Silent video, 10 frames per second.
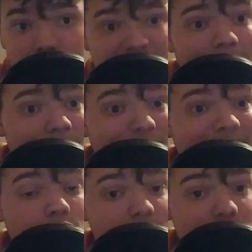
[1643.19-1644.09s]
tap that
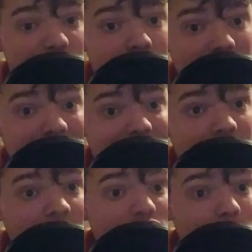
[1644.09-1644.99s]
notification bell
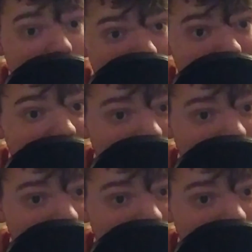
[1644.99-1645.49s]
icon to be notified